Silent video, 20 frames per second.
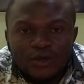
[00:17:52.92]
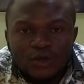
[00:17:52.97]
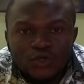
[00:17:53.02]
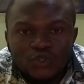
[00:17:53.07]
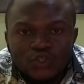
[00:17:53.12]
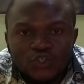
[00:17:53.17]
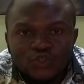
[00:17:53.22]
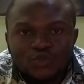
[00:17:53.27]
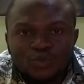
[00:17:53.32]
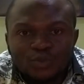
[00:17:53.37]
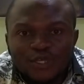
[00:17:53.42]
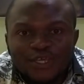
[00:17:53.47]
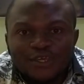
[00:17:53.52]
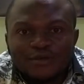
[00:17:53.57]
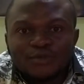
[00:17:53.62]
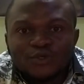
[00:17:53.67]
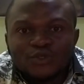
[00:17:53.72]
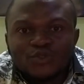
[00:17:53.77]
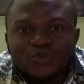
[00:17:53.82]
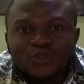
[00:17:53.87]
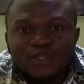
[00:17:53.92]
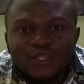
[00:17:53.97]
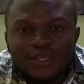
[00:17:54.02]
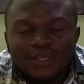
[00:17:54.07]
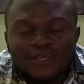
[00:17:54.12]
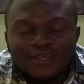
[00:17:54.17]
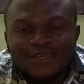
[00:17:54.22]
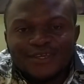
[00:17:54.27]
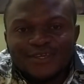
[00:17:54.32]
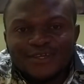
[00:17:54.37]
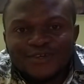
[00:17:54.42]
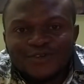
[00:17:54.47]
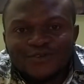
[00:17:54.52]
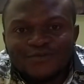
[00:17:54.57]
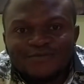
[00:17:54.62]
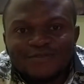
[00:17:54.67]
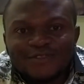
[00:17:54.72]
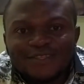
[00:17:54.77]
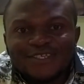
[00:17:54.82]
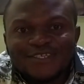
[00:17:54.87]
us to be able to take care
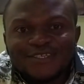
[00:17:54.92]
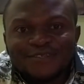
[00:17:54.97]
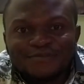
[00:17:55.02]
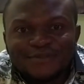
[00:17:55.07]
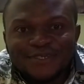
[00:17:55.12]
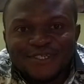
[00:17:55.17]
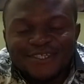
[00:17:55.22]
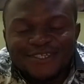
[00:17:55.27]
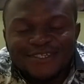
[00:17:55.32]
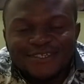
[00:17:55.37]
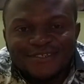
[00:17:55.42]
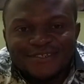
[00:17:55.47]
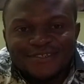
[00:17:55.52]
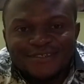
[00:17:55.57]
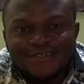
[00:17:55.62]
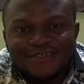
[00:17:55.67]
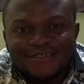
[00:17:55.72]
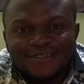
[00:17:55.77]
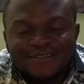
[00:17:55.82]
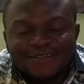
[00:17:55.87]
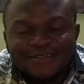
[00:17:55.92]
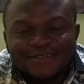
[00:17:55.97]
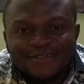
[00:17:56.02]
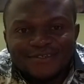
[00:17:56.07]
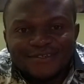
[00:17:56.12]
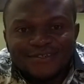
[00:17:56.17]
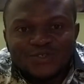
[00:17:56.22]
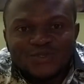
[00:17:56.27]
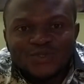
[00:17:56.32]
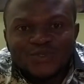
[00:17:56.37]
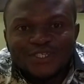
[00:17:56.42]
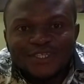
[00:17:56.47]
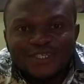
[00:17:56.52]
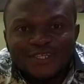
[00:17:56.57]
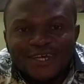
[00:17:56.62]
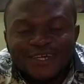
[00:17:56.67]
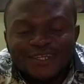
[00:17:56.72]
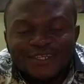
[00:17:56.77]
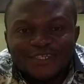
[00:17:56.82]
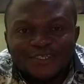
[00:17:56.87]
of this patient, to say
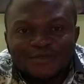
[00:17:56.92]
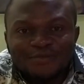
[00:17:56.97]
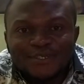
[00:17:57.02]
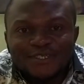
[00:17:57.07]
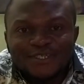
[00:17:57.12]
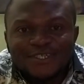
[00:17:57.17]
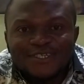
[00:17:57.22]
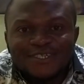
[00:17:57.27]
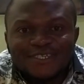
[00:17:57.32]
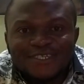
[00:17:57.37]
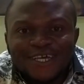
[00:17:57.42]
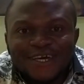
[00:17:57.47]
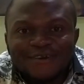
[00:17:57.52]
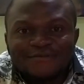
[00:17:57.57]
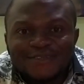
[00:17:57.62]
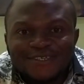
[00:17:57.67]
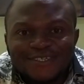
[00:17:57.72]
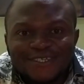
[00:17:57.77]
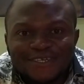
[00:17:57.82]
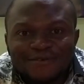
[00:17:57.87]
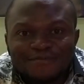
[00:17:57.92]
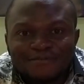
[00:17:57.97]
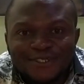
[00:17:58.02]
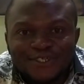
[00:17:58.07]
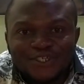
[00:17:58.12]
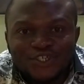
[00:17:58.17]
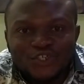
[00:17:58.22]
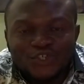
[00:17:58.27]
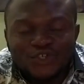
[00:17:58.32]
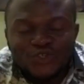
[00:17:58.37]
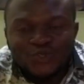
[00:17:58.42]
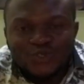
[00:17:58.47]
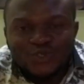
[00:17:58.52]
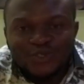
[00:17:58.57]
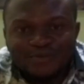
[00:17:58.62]
that this patient is having septic shock,